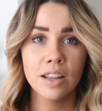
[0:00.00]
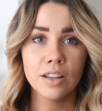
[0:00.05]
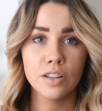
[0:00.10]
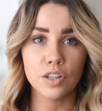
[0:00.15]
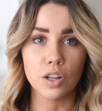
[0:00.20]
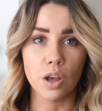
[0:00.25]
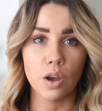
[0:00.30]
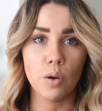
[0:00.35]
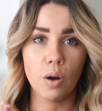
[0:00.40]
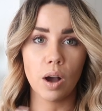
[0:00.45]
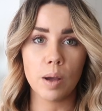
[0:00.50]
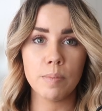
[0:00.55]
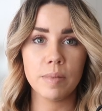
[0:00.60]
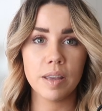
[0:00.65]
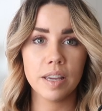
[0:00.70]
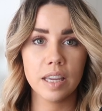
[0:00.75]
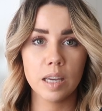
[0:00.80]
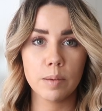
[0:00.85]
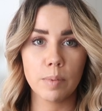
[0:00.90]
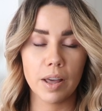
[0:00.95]
So I'm
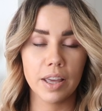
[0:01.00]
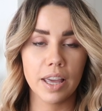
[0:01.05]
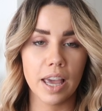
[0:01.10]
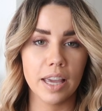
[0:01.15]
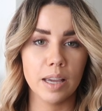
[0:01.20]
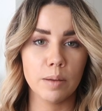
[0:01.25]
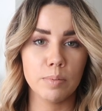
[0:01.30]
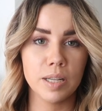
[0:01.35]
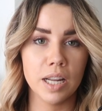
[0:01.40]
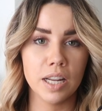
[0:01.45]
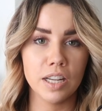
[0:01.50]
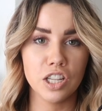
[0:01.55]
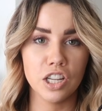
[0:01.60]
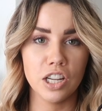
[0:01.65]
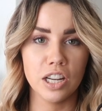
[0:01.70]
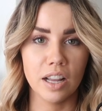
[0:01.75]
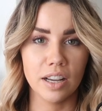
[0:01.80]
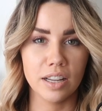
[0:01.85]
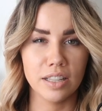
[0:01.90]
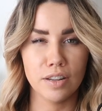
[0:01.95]
thinking about getting a
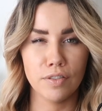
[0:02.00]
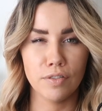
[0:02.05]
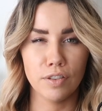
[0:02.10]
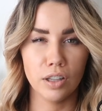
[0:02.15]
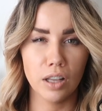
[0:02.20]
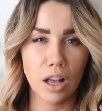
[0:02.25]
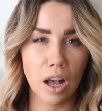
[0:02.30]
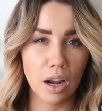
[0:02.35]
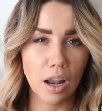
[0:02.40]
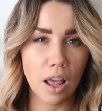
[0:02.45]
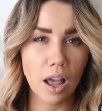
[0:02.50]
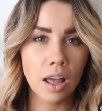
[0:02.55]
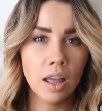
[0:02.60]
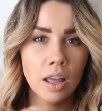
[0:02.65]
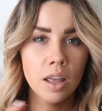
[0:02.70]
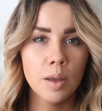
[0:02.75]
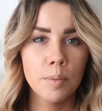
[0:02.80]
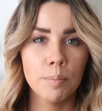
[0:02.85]
potentially like a different colour,